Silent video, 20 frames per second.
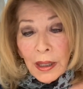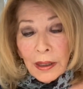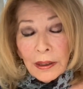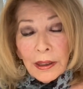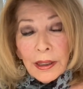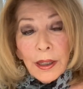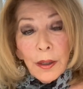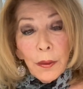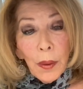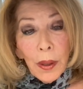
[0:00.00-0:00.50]

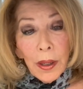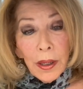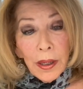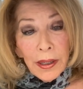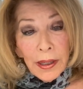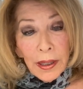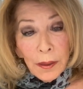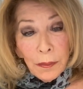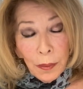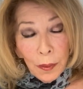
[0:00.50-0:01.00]

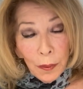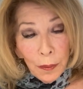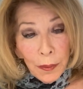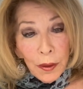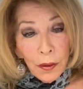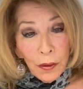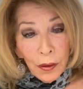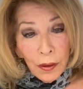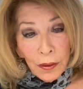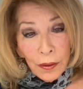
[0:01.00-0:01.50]
leeway and
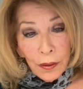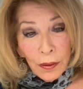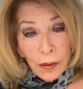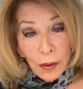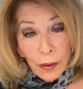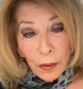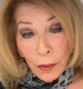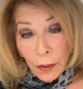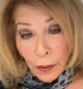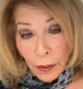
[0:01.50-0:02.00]
permission
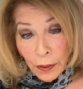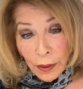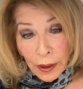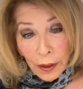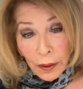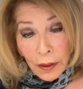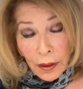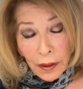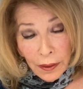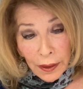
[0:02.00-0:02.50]
to do the
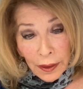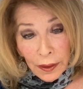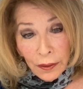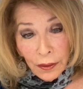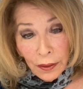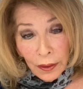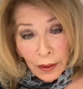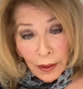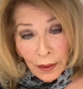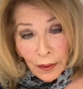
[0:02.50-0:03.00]
other things
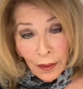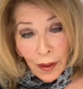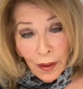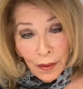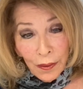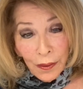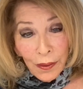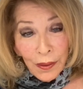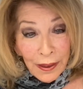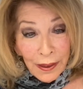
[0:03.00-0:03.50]
that I
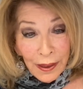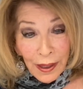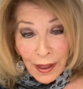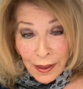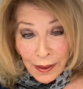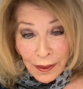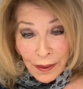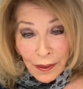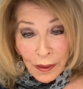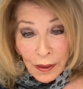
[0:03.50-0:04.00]
love.
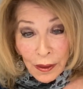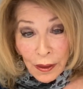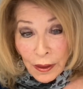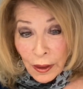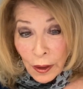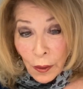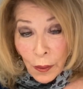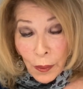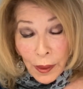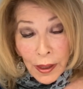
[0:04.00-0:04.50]
And
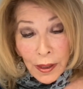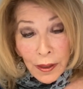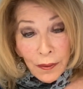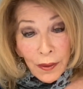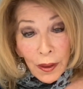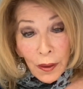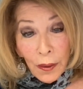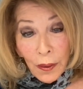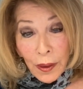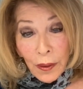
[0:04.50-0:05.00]
the creative
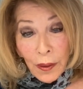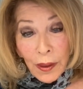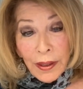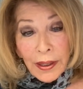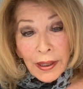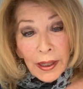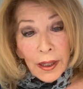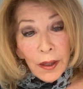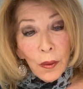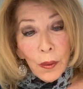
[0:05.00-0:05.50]
area, I
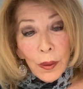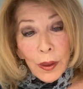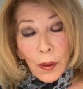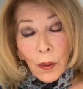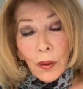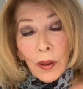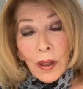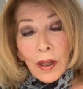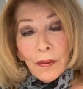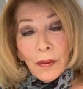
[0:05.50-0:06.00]
think we
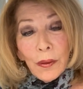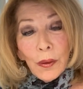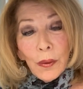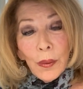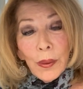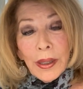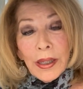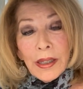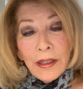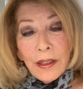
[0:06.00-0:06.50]
all have
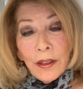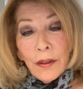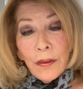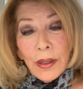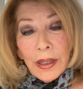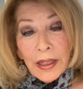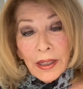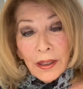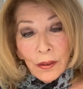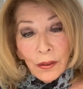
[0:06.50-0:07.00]

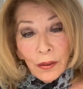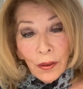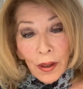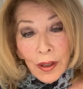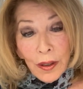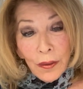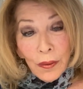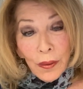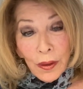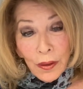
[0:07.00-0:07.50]
creativity
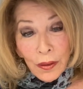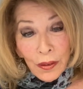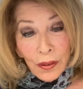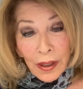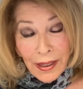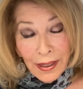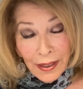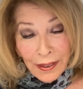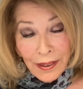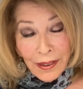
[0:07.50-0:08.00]
inside of us,
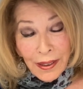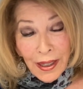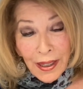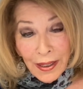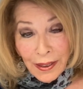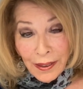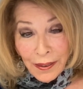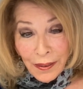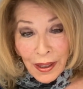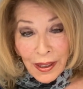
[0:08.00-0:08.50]
and
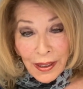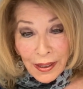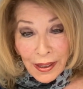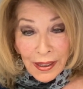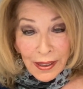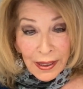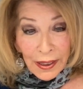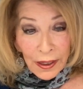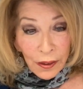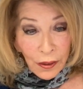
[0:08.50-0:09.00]
I
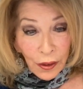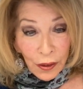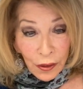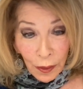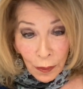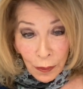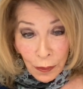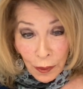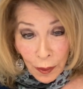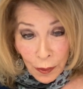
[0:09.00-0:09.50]
think it just
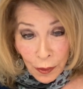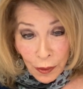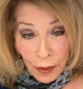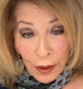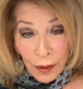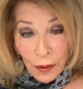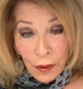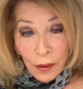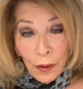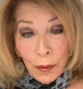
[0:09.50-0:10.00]
sometimes
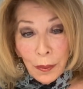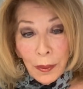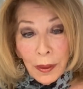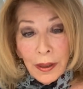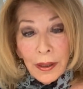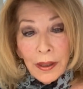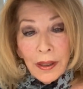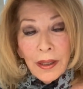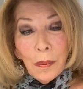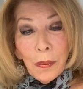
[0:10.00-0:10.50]
needs to
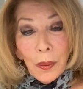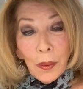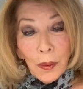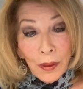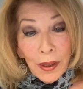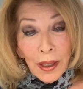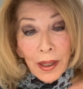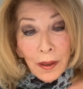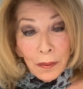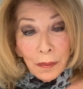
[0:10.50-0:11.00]
be pulled
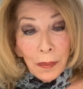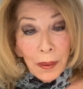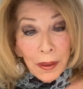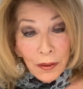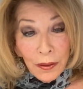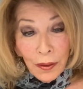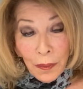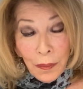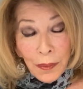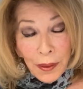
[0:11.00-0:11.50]
out by
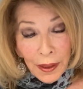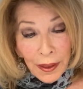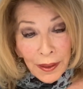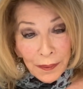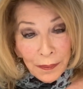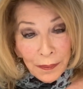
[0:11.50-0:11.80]
something,